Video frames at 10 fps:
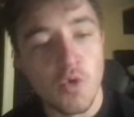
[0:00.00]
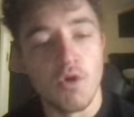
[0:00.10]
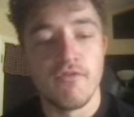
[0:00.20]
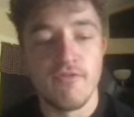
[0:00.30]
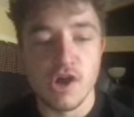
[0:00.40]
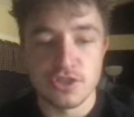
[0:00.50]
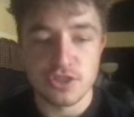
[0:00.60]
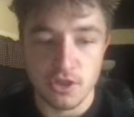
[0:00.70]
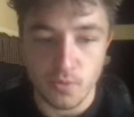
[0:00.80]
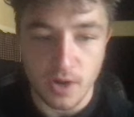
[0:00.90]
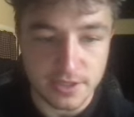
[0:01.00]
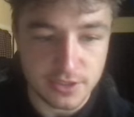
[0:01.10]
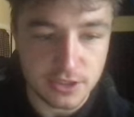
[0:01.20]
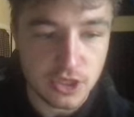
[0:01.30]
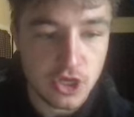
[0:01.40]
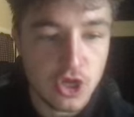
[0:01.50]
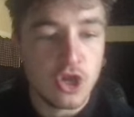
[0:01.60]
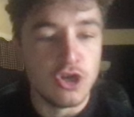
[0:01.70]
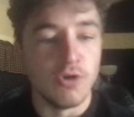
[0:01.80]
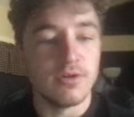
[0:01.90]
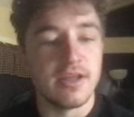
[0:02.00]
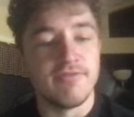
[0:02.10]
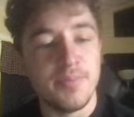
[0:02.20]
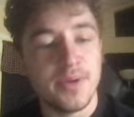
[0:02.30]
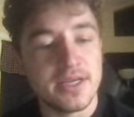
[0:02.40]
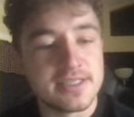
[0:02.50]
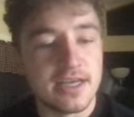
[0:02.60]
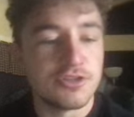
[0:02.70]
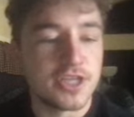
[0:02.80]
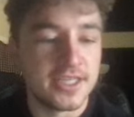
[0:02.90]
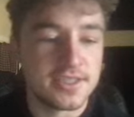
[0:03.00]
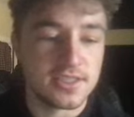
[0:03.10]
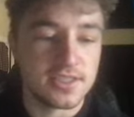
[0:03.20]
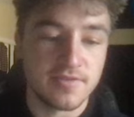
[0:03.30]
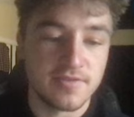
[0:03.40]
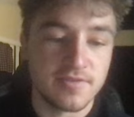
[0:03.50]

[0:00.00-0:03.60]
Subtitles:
or false otherwise. Note that flipping a cell changes its value from